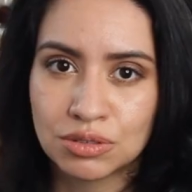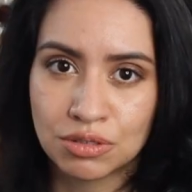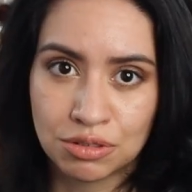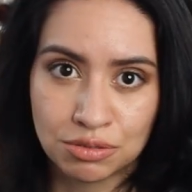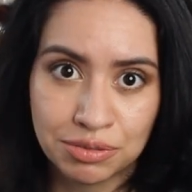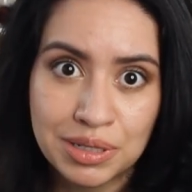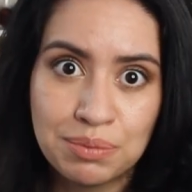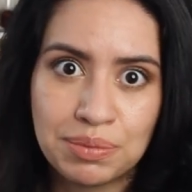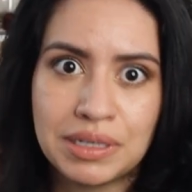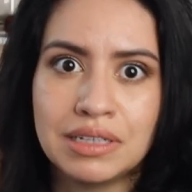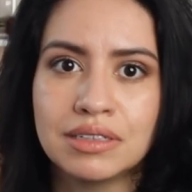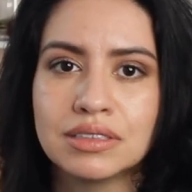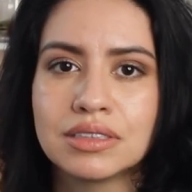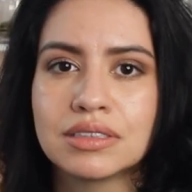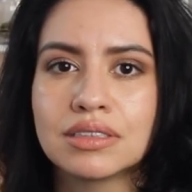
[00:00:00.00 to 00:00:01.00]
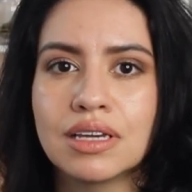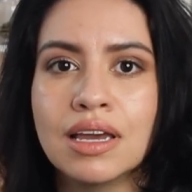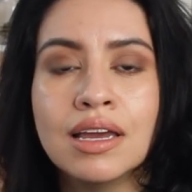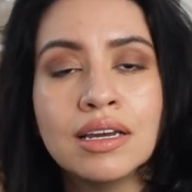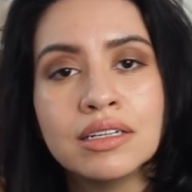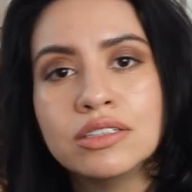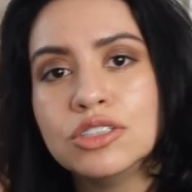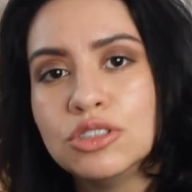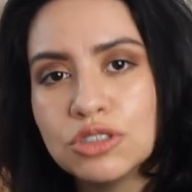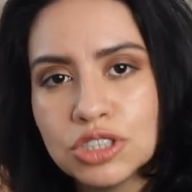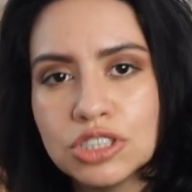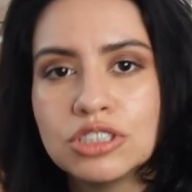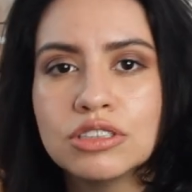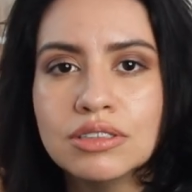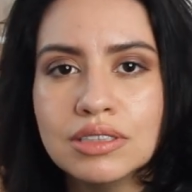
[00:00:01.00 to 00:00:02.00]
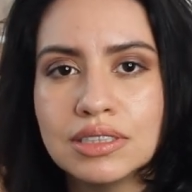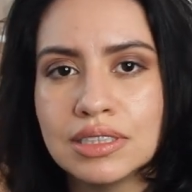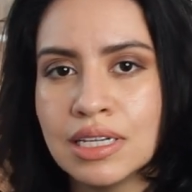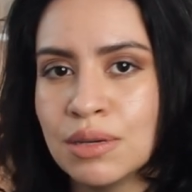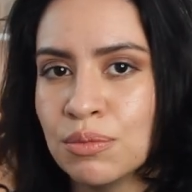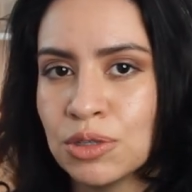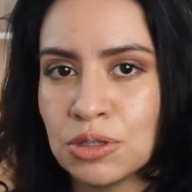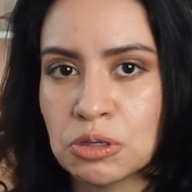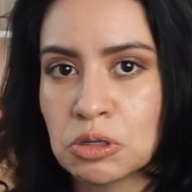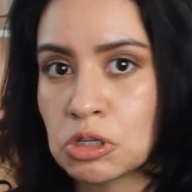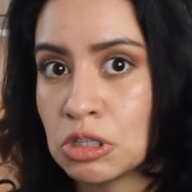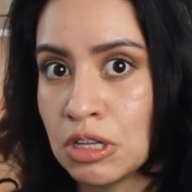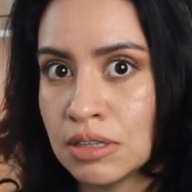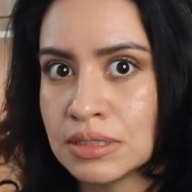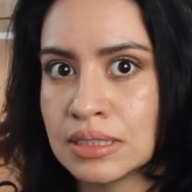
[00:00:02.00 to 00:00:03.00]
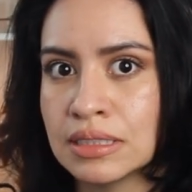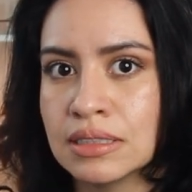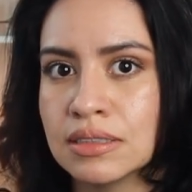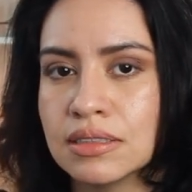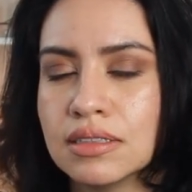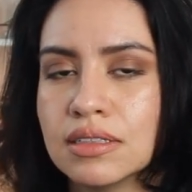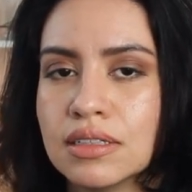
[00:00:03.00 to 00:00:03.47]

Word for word: or repeats. And you should do the same with your closet.